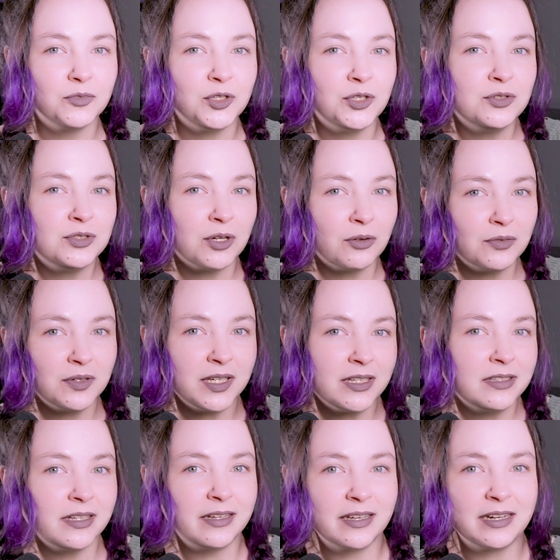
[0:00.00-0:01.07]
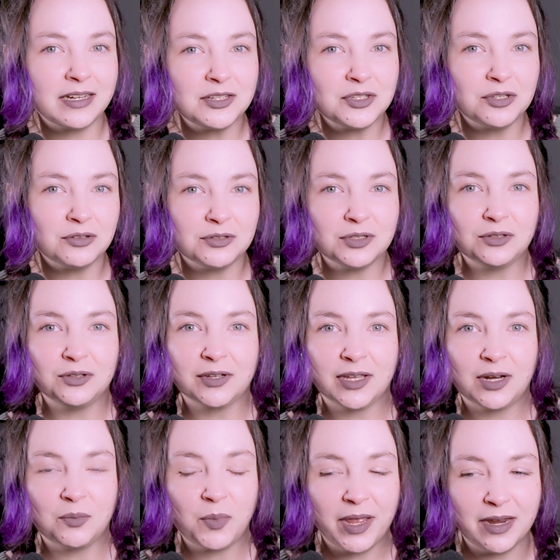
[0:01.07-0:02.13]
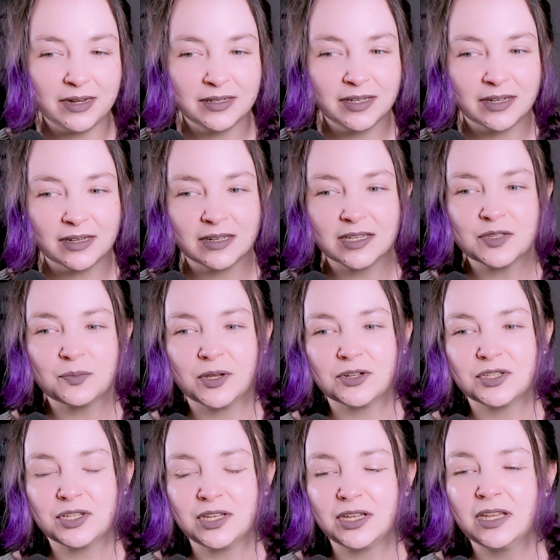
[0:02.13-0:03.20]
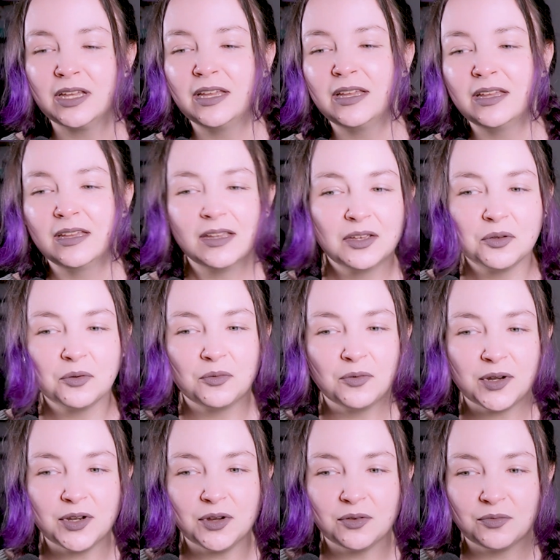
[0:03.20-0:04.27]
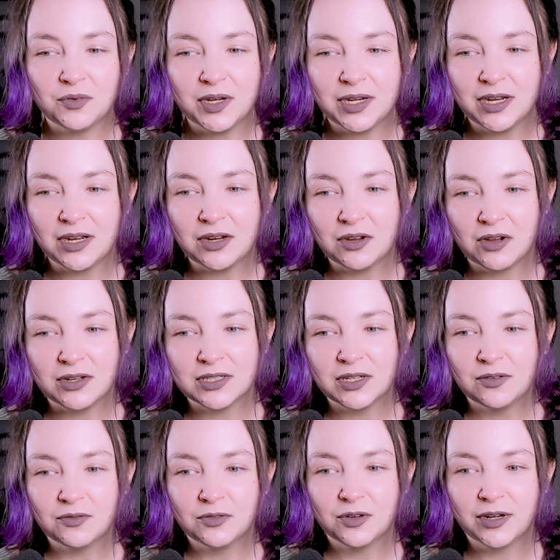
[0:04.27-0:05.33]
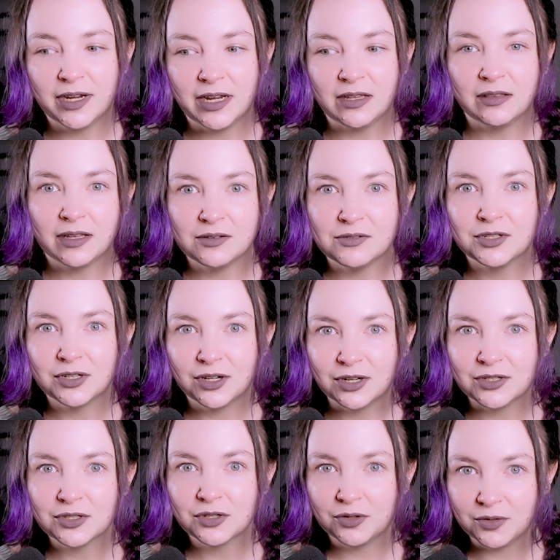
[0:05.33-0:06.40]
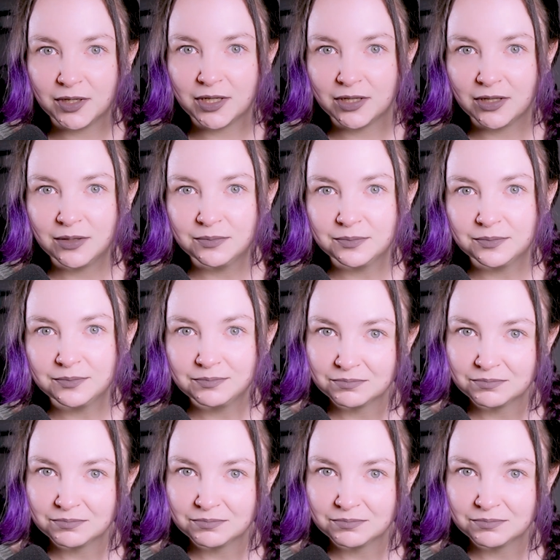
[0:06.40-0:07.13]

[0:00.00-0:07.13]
you don't need to get into to look at a painting, especially when you're reading content for a language arts curriculum.